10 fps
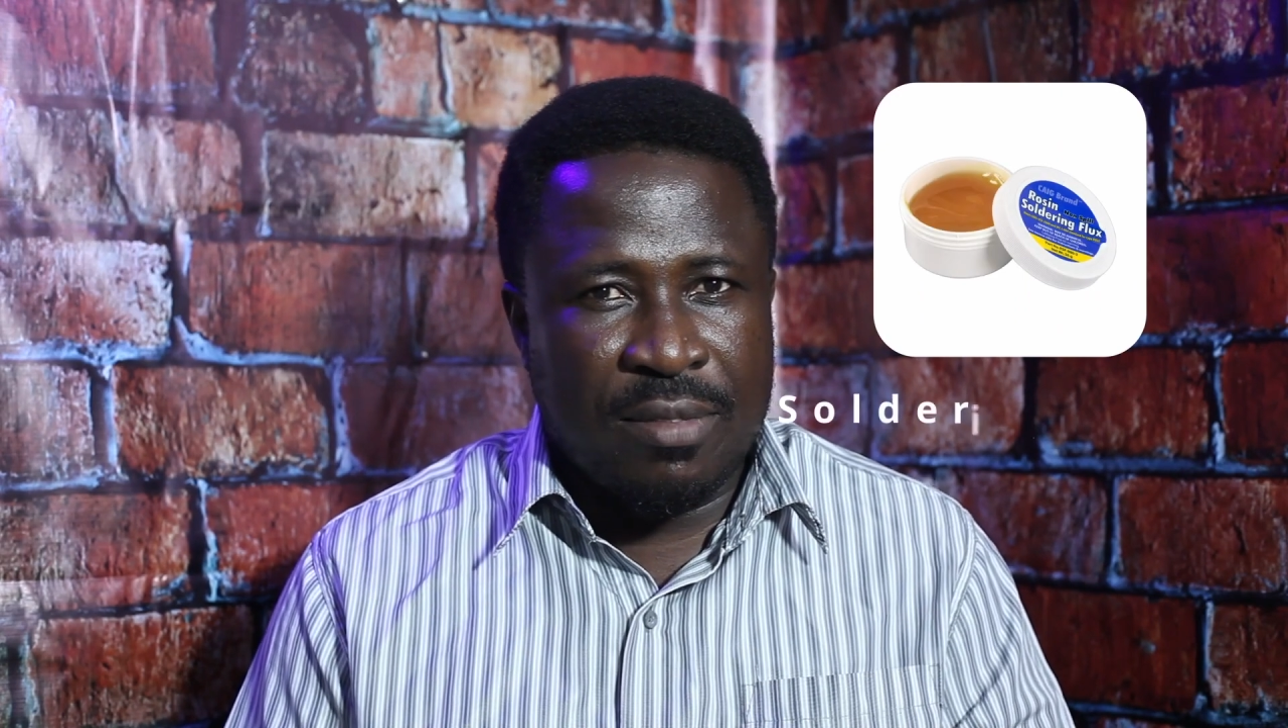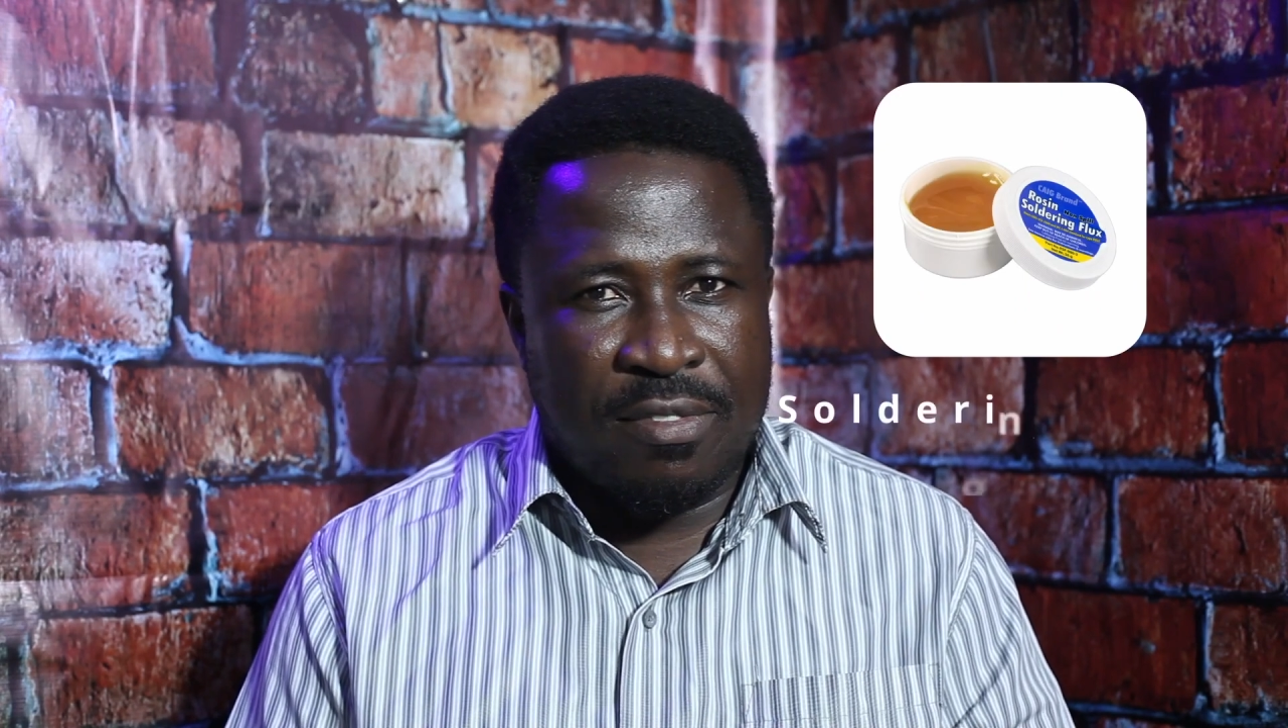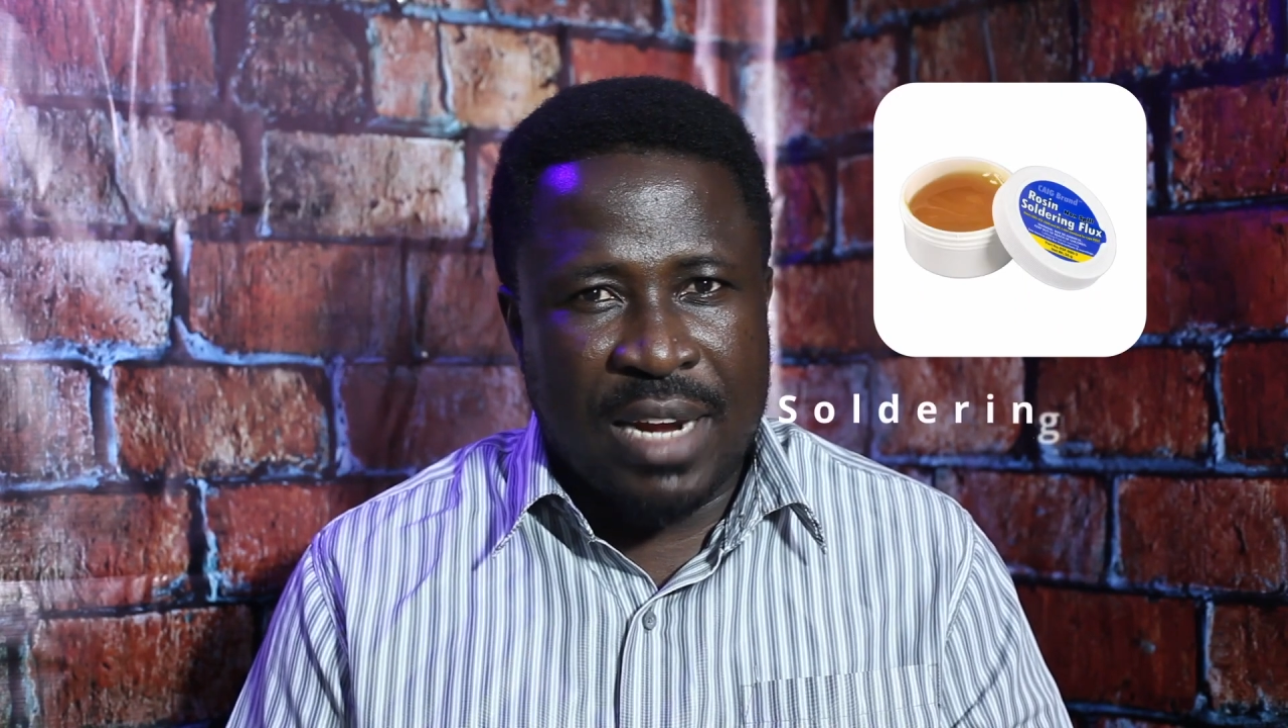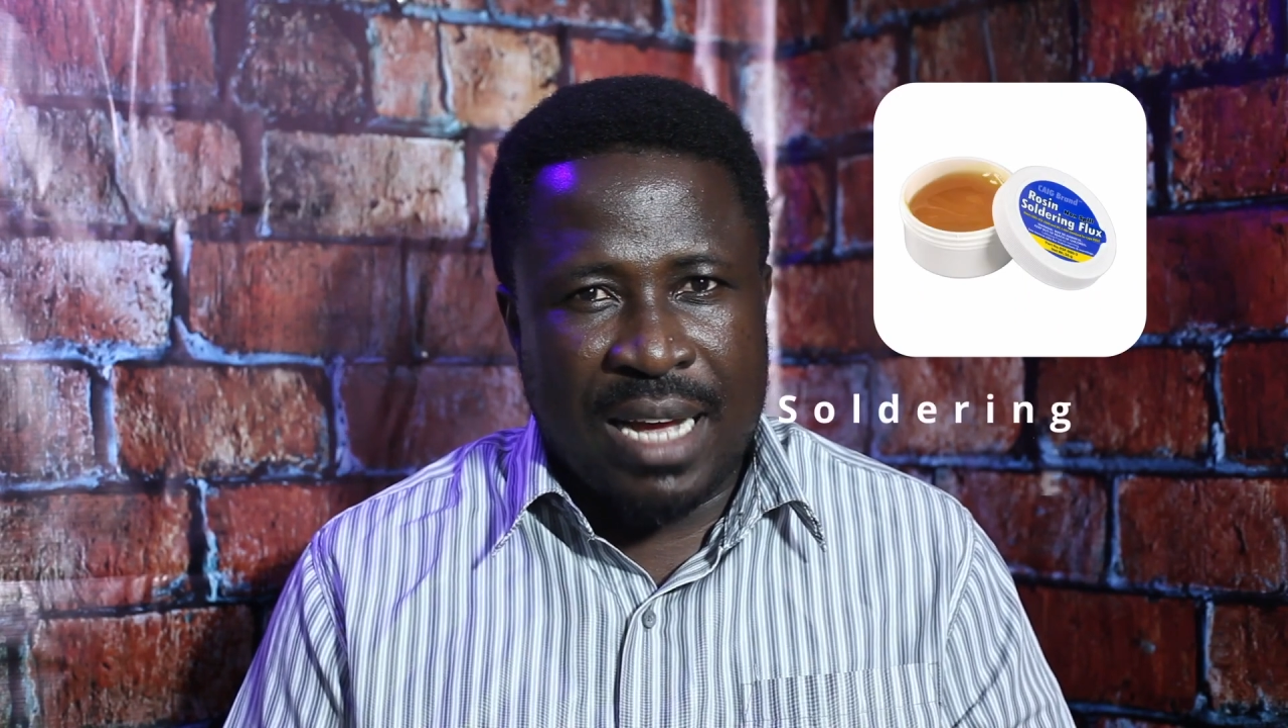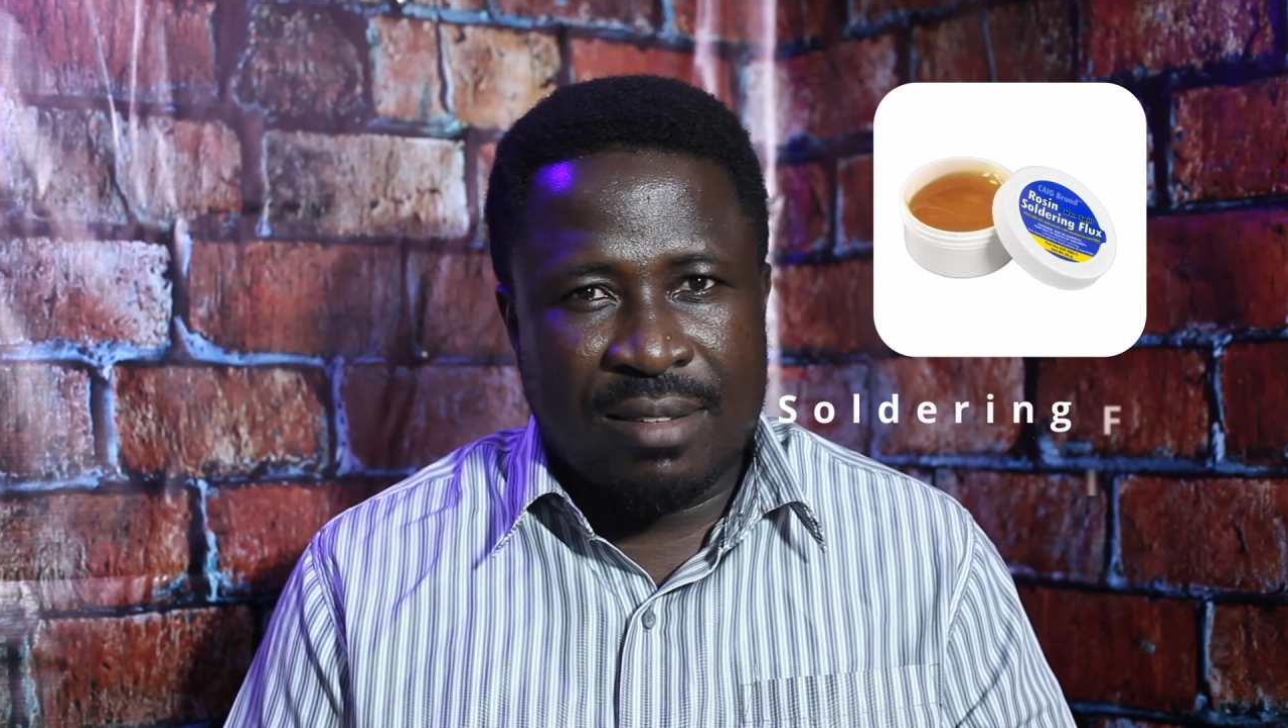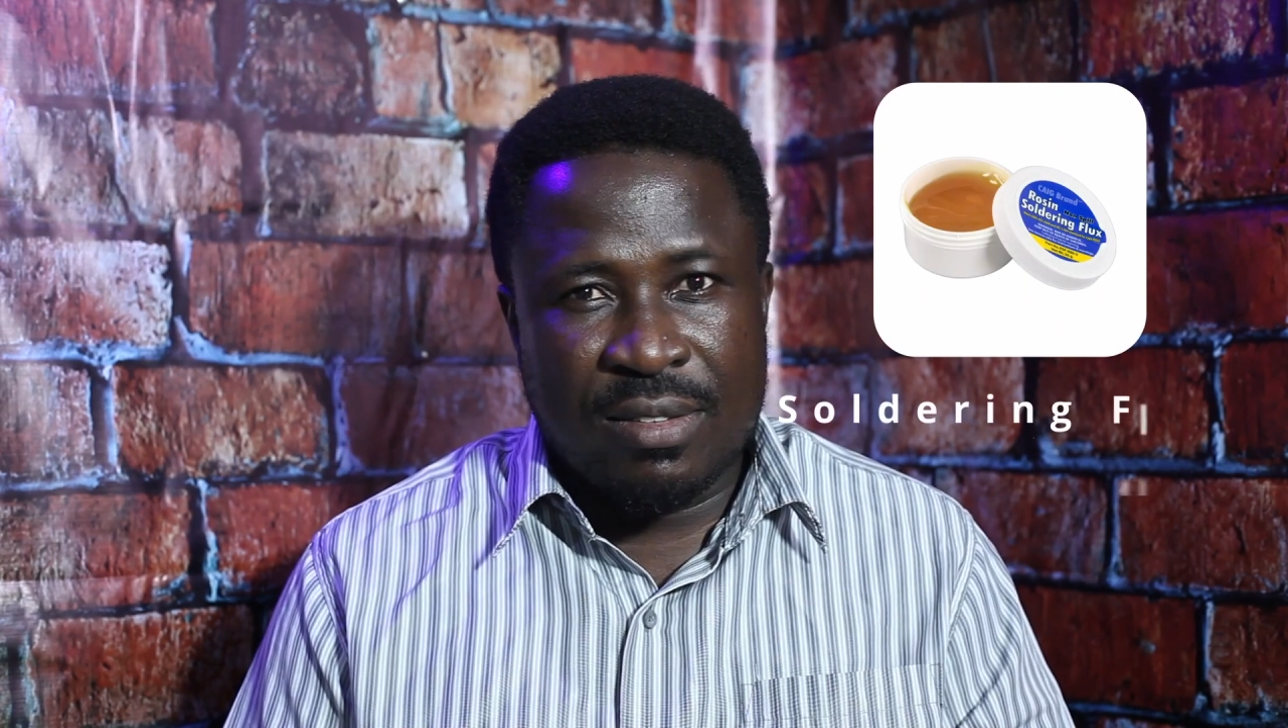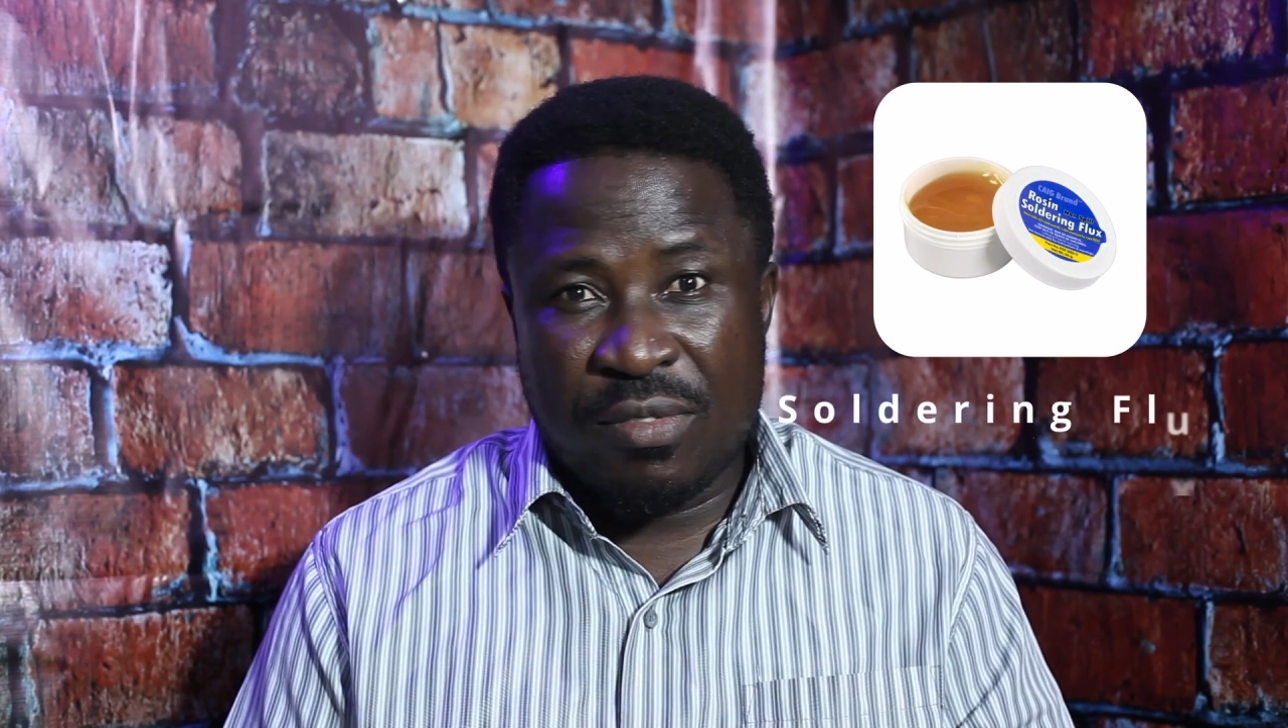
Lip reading: flask